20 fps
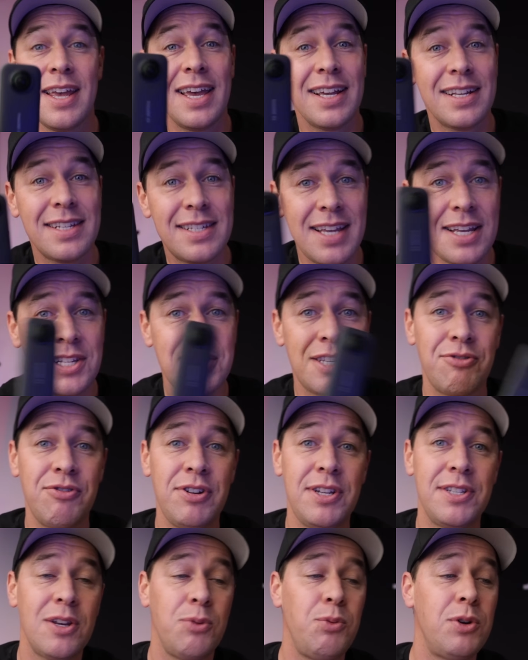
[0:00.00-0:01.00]

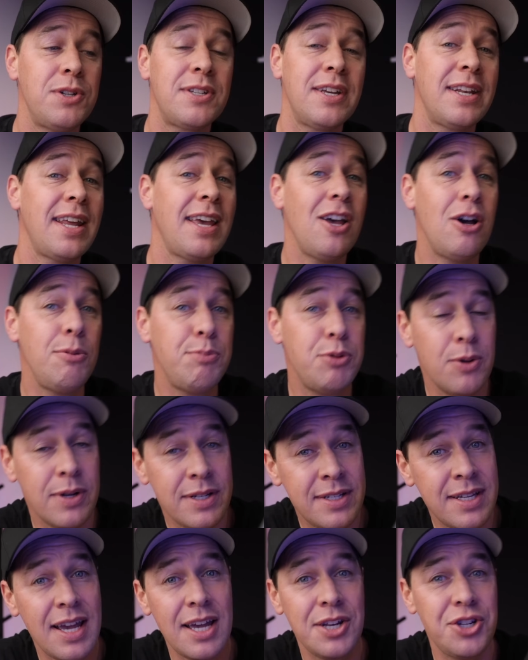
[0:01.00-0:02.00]
Accessories are what's going to help you
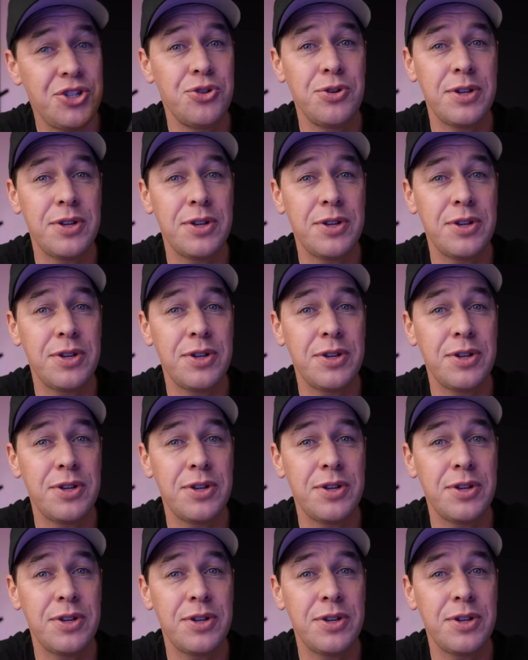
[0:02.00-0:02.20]
attach